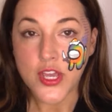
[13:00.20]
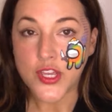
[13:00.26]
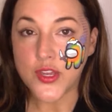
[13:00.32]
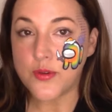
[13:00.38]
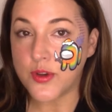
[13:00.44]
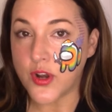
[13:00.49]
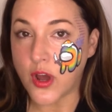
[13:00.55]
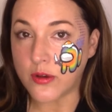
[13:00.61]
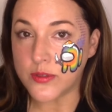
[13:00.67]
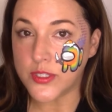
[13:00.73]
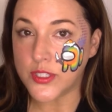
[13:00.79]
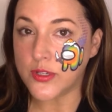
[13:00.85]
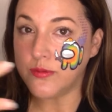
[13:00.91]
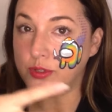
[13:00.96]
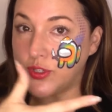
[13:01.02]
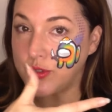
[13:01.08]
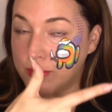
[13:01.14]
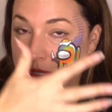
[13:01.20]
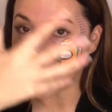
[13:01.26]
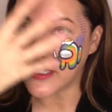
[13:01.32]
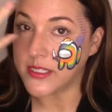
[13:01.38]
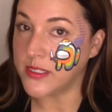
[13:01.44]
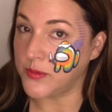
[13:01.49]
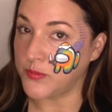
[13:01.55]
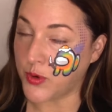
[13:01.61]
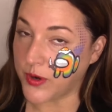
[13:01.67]
You could also do this
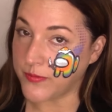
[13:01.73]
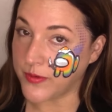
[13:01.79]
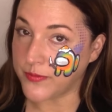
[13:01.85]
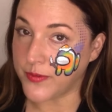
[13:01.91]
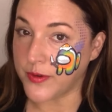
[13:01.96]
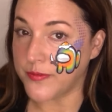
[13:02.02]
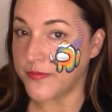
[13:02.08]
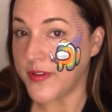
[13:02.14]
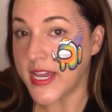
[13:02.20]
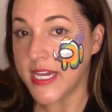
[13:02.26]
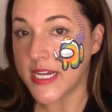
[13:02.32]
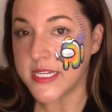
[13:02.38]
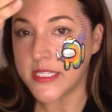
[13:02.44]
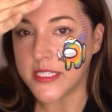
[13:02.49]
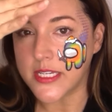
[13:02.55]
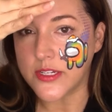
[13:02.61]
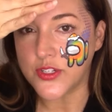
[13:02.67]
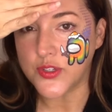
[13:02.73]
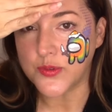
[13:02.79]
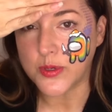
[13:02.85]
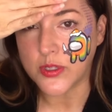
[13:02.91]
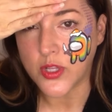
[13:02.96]
as more of a full face and do a